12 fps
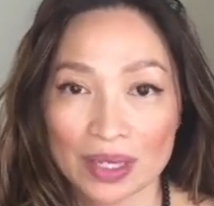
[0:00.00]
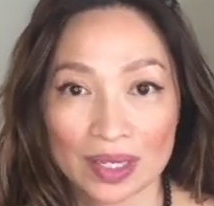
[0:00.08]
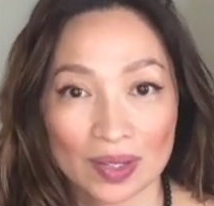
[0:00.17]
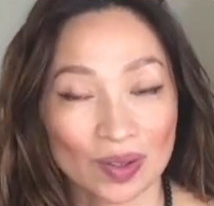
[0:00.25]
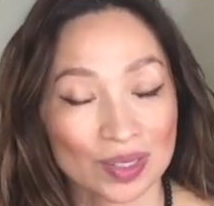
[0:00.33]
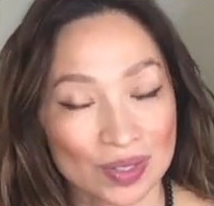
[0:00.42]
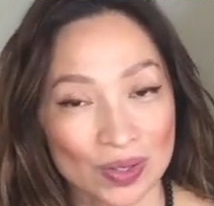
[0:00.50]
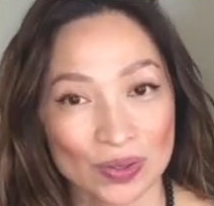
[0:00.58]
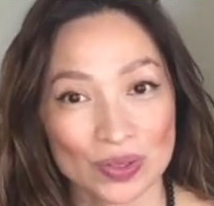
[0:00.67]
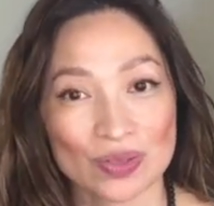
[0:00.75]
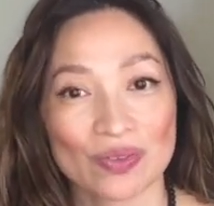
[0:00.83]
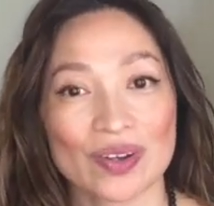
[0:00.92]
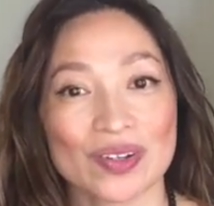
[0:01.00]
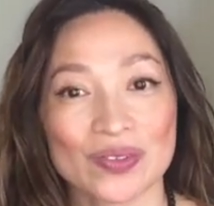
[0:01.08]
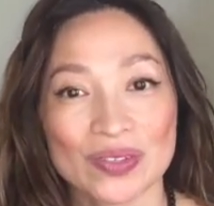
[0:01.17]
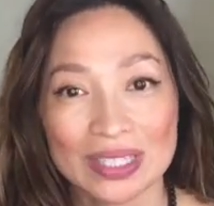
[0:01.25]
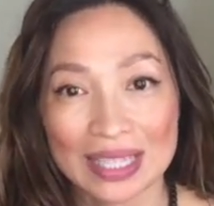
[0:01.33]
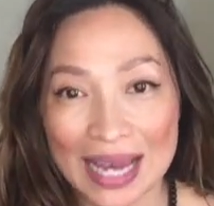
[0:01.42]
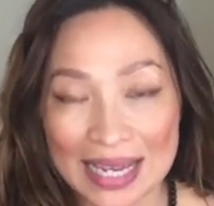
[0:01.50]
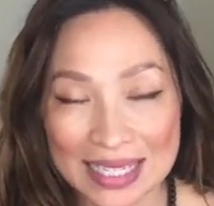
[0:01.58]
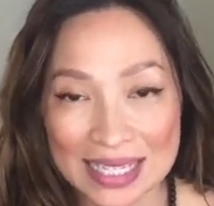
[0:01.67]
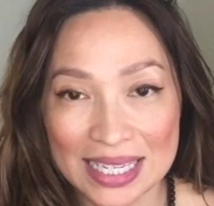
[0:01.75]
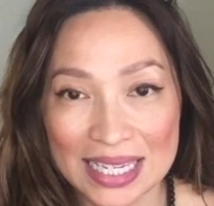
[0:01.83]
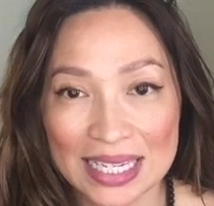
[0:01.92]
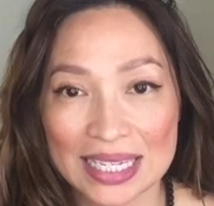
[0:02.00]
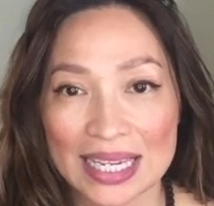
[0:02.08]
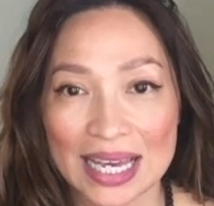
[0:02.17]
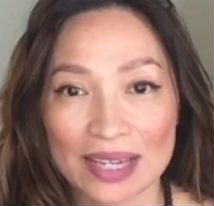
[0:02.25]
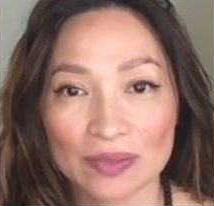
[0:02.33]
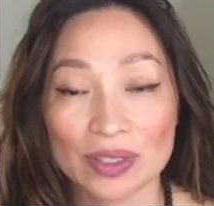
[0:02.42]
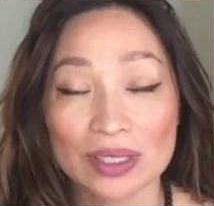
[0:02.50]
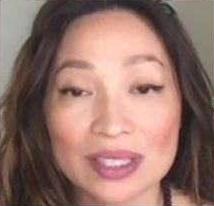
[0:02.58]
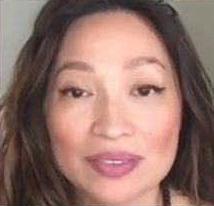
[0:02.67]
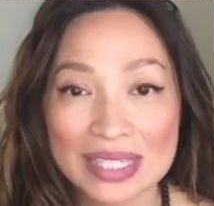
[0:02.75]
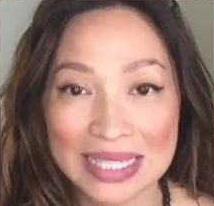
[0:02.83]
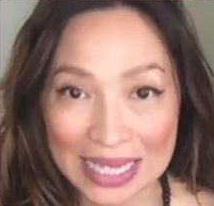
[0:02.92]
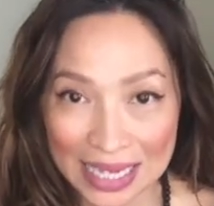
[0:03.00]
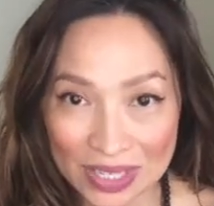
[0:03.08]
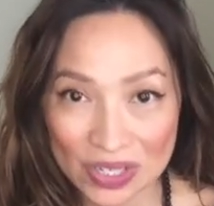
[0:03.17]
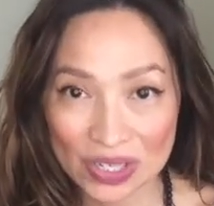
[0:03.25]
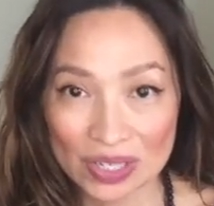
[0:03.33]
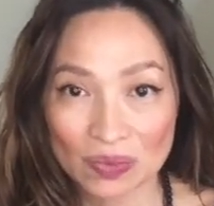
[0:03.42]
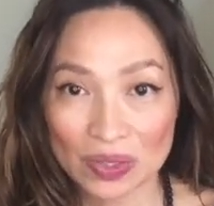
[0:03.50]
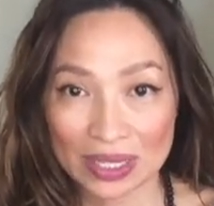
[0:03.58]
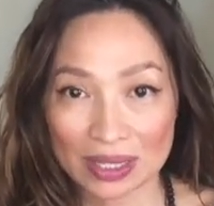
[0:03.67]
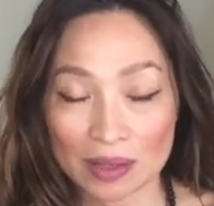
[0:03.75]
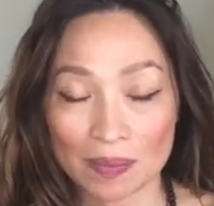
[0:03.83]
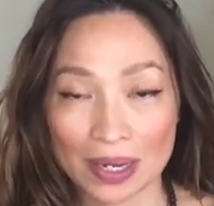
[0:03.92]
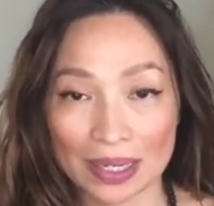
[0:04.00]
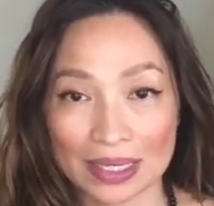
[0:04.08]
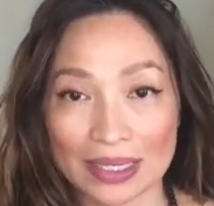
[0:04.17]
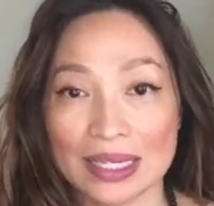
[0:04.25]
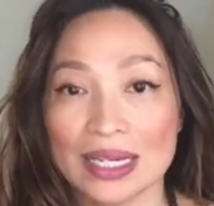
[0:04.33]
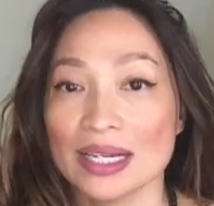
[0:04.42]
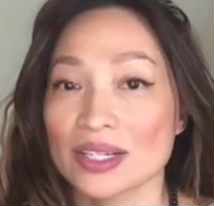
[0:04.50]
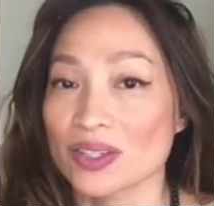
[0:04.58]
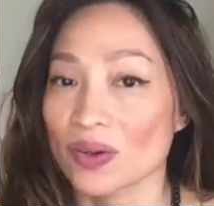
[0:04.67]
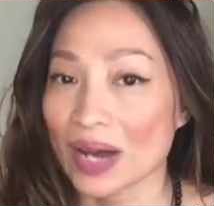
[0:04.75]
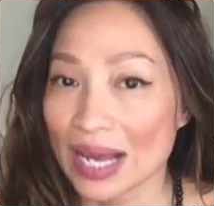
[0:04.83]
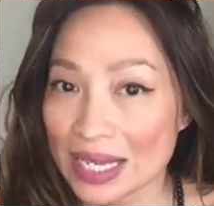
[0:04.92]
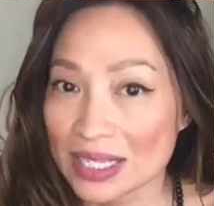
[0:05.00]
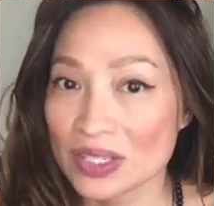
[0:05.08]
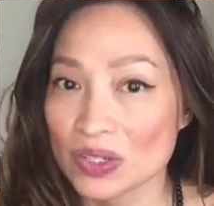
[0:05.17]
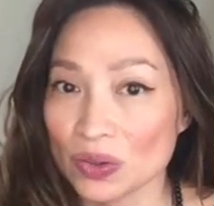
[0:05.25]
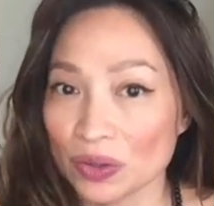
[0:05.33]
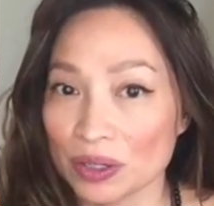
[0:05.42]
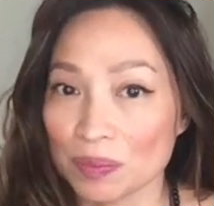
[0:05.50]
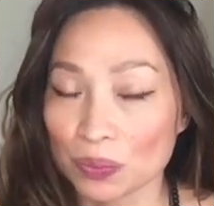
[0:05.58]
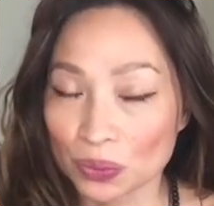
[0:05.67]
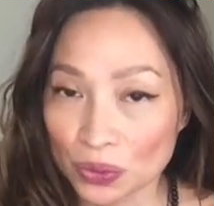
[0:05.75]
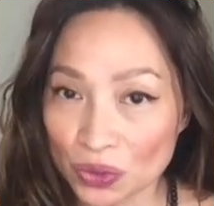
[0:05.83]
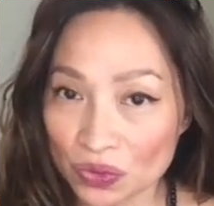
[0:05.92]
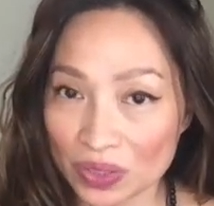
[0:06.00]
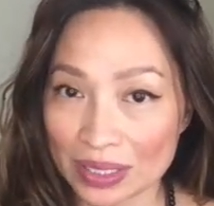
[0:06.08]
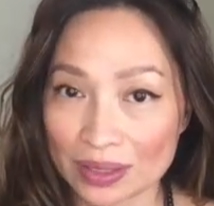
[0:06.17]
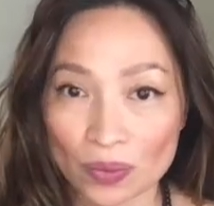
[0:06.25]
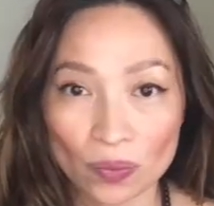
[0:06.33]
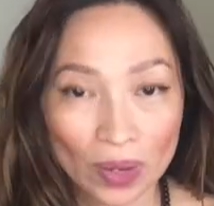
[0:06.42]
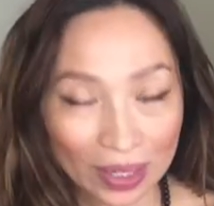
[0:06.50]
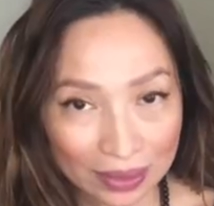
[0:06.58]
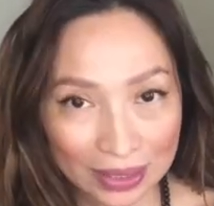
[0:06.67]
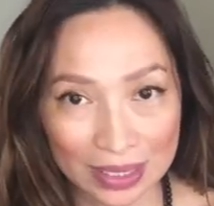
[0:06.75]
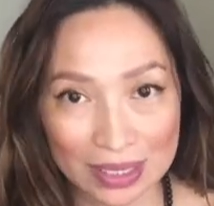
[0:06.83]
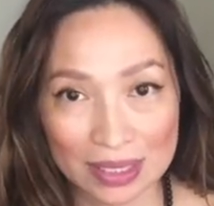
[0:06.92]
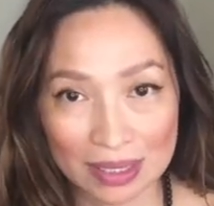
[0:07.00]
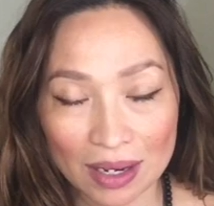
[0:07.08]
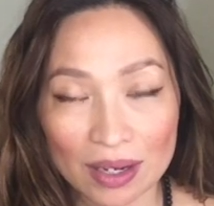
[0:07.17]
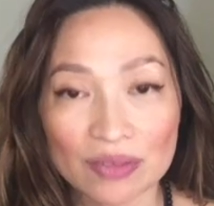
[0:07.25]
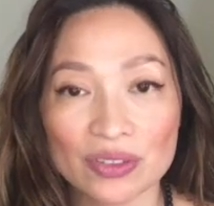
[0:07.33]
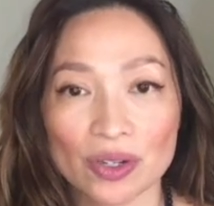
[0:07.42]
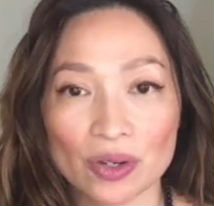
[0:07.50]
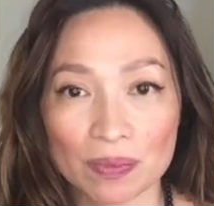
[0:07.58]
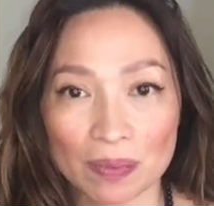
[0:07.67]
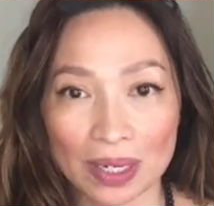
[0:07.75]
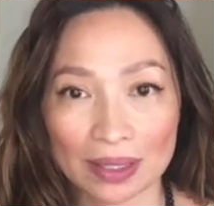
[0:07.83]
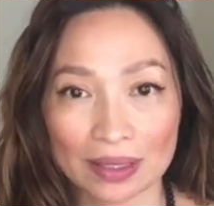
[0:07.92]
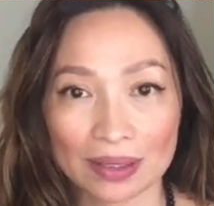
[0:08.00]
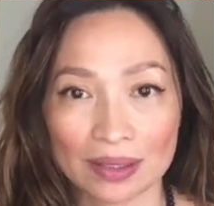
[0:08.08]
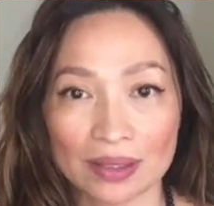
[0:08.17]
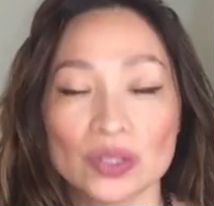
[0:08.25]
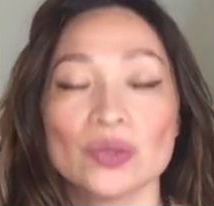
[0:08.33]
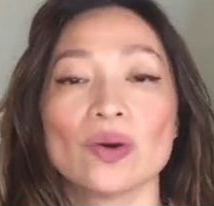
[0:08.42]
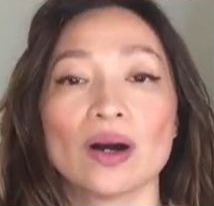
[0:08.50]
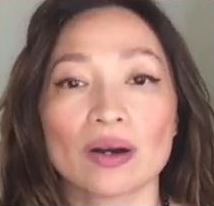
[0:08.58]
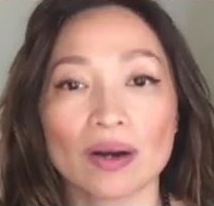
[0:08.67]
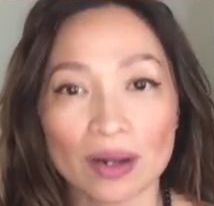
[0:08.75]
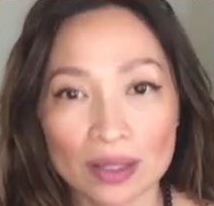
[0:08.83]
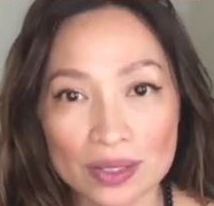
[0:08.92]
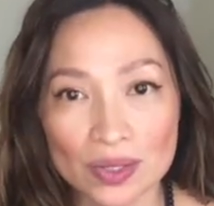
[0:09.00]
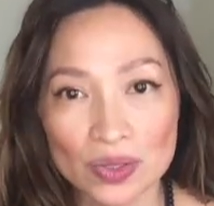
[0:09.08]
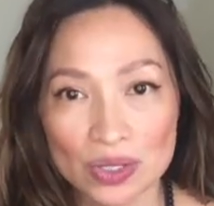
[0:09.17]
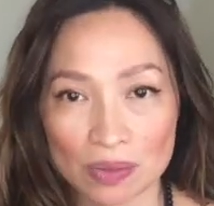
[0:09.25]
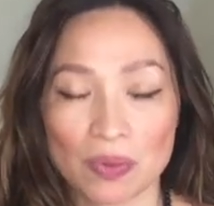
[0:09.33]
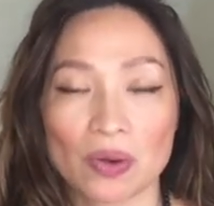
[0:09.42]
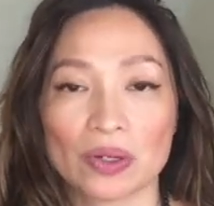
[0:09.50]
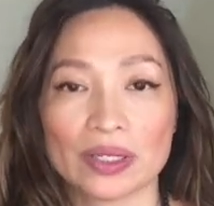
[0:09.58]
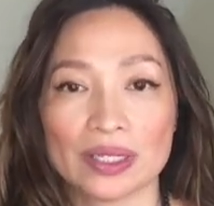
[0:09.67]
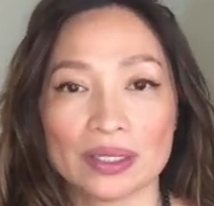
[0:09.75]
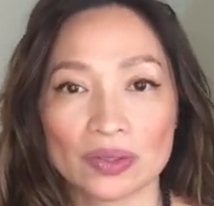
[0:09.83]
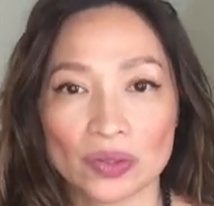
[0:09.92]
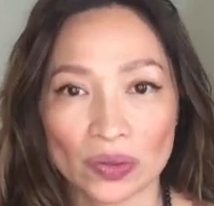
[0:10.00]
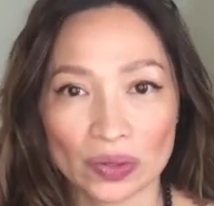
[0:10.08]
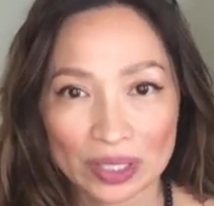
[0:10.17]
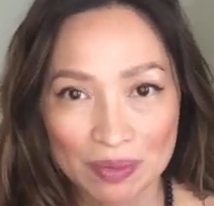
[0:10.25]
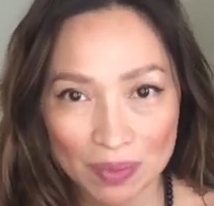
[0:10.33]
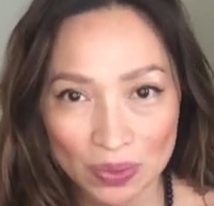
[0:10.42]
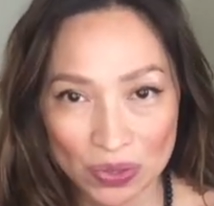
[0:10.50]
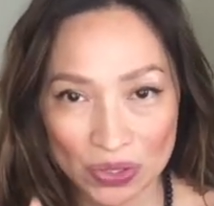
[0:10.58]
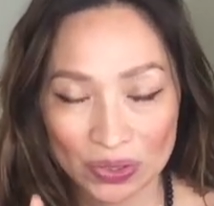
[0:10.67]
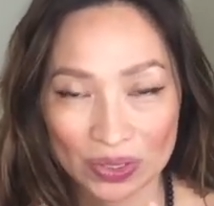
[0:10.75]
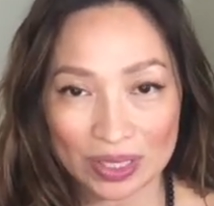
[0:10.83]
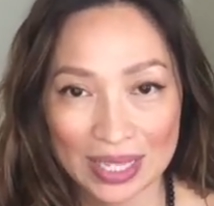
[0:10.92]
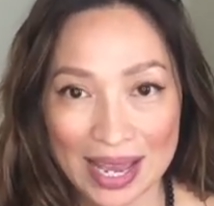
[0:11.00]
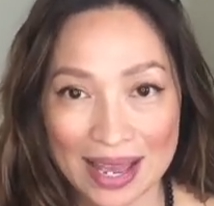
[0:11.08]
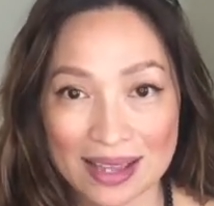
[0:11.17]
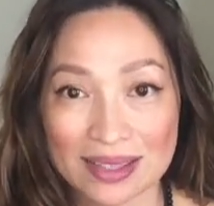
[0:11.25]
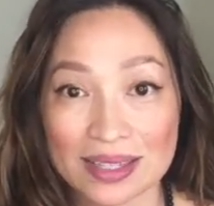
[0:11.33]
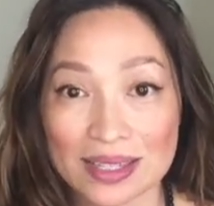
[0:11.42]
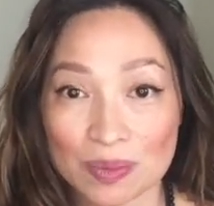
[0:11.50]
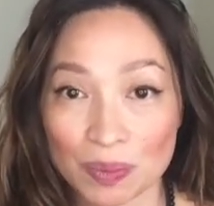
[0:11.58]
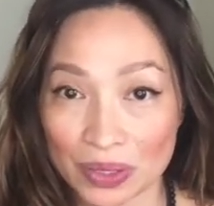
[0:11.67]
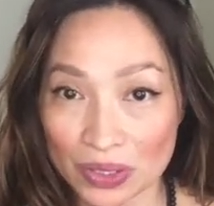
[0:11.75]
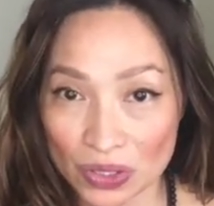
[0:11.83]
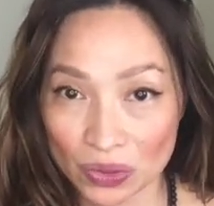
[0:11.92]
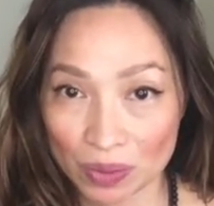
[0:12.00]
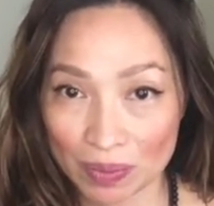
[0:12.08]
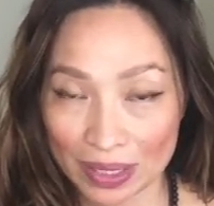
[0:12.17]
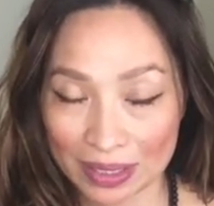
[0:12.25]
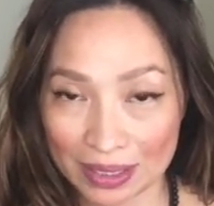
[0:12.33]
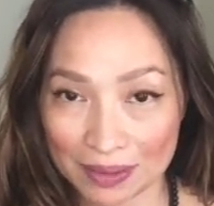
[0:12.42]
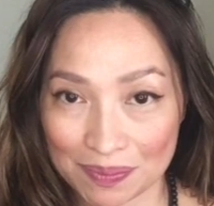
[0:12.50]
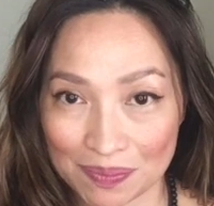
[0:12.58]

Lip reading: It also is very relaxing and relieves tension within the body. So, as you're improving the wellness of your body, you are also supporting your emotional and spiritual body.